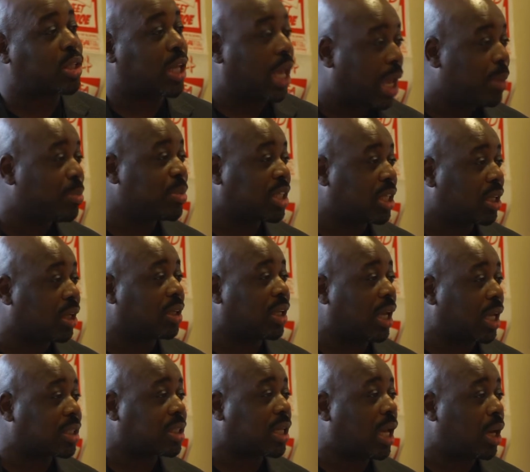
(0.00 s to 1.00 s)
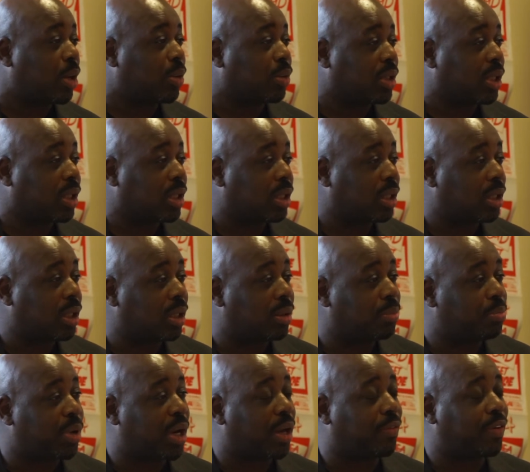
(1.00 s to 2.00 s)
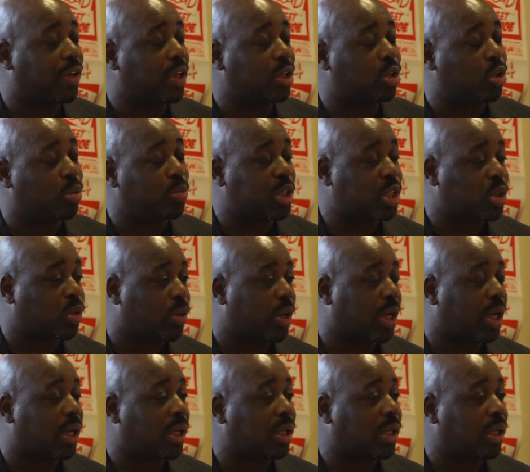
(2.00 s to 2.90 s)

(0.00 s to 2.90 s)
to MC on that sound in Bradford in Newby Square.